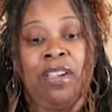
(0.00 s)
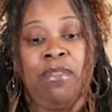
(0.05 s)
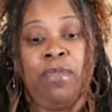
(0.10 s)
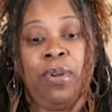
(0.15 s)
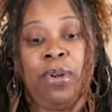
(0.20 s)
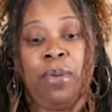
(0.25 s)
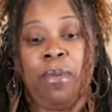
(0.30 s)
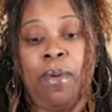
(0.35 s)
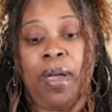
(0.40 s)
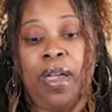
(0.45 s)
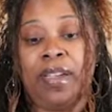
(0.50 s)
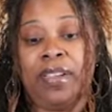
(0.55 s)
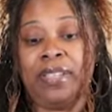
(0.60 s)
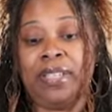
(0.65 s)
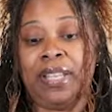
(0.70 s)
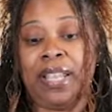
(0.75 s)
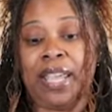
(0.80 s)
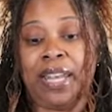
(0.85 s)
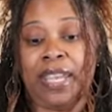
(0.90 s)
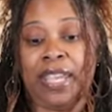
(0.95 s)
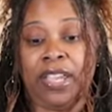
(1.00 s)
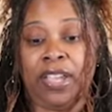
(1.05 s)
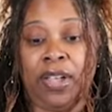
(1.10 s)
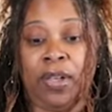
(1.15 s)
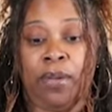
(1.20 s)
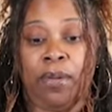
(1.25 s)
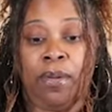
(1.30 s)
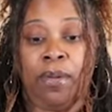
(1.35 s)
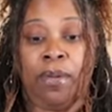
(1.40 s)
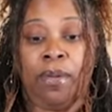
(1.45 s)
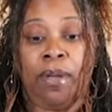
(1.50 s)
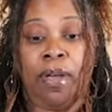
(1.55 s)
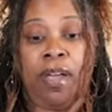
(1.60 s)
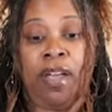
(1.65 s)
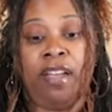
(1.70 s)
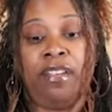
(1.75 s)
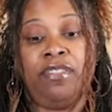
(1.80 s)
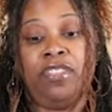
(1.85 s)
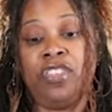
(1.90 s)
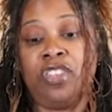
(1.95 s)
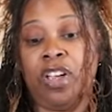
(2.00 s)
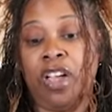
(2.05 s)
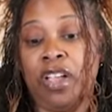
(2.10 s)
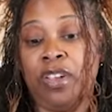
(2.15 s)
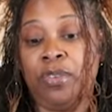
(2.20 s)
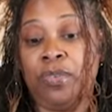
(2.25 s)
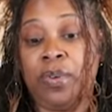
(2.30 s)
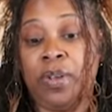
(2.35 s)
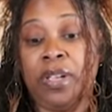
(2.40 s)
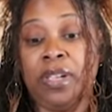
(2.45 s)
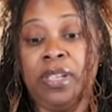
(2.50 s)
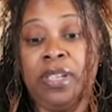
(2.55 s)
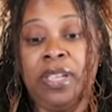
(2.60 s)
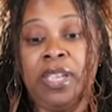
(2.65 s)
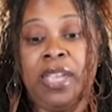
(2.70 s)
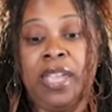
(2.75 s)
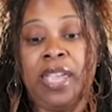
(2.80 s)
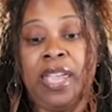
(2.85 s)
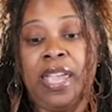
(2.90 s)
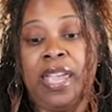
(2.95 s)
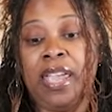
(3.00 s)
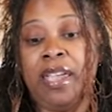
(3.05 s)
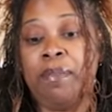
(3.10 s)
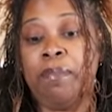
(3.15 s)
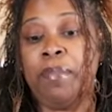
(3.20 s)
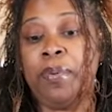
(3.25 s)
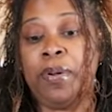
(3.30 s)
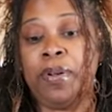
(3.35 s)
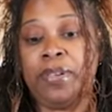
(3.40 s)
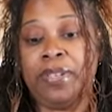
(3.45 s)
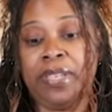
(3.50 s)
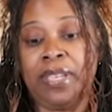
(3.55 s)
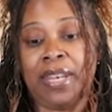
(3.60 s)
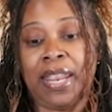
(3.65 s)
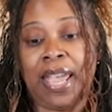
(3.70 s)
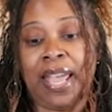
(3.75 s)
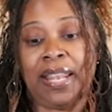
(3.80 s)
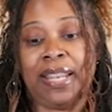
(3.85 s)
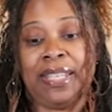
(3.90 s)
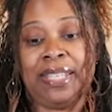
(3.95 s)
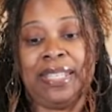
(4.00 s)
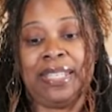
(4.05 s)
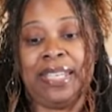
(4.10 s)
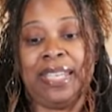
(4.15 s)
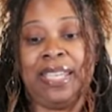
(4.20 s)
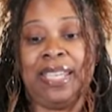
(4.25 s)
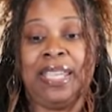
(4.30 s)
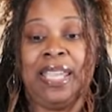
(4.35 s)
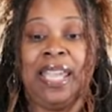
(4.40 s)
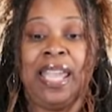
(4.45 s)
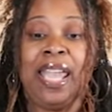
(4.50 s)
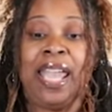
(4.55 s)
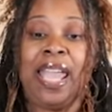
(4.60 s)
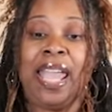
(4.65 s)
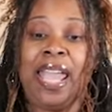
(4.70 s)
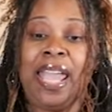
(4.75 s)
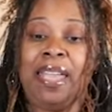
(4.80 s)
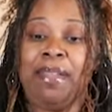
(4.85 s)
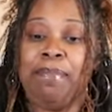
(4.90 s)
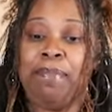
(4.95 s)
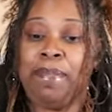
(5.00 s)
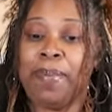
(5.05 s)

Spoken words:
requires letting go of genre, impersonality, and